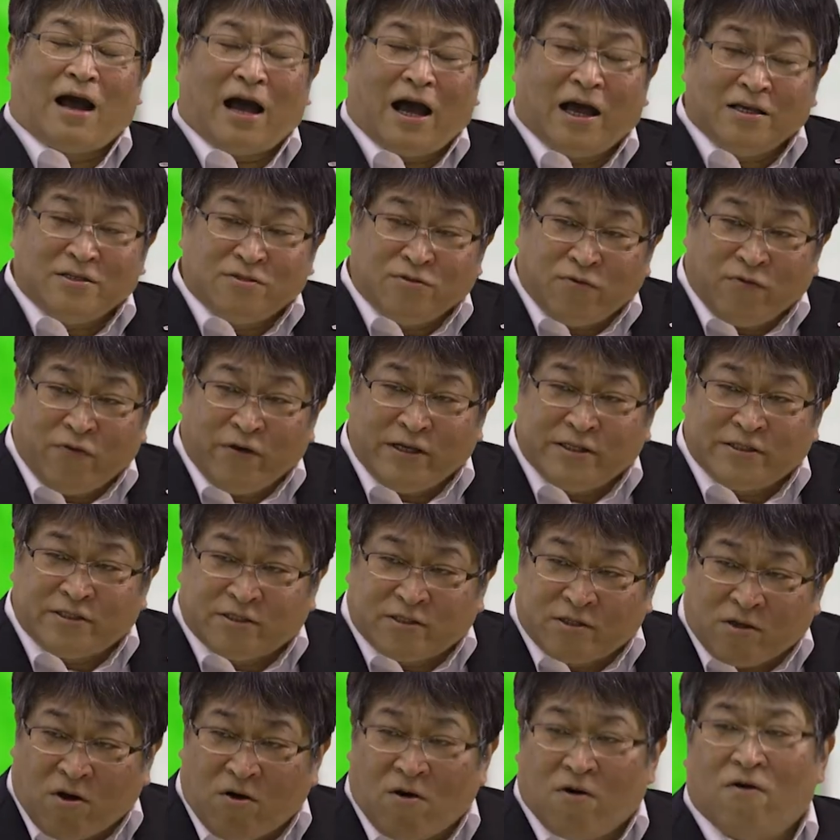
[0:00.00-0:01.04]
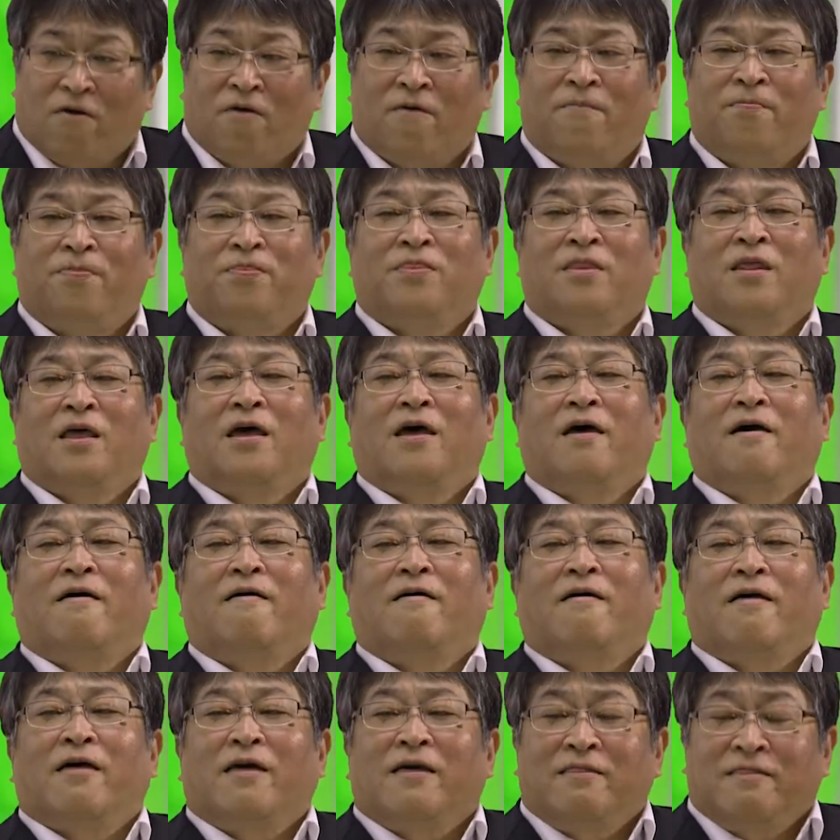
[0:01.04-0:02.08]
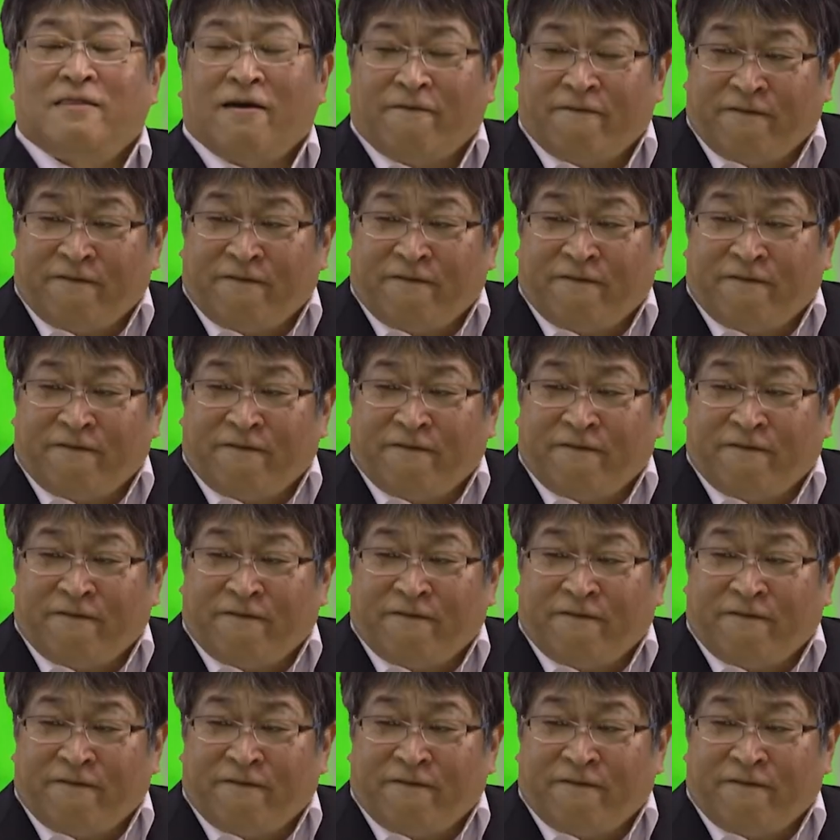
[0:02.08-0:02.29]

As we saw in the